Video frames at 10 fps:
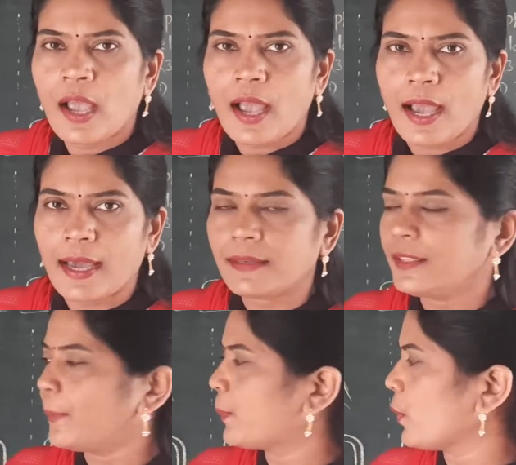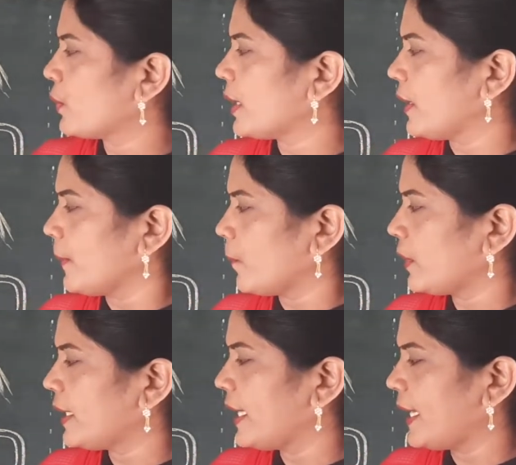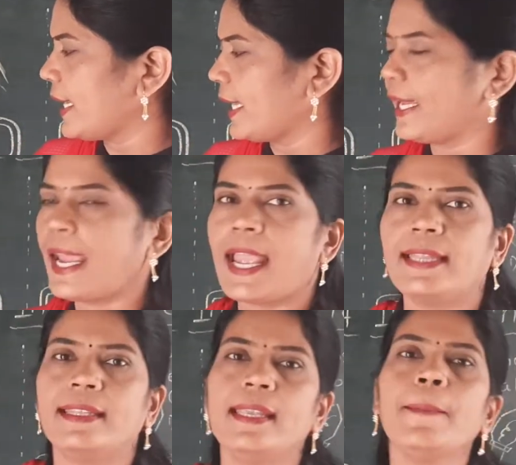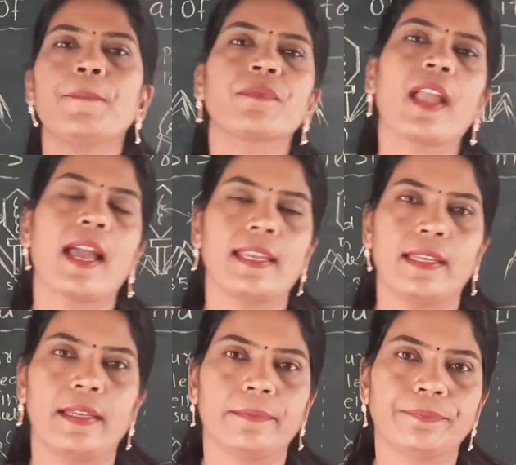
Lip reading: are the protein, DNA and the RNA.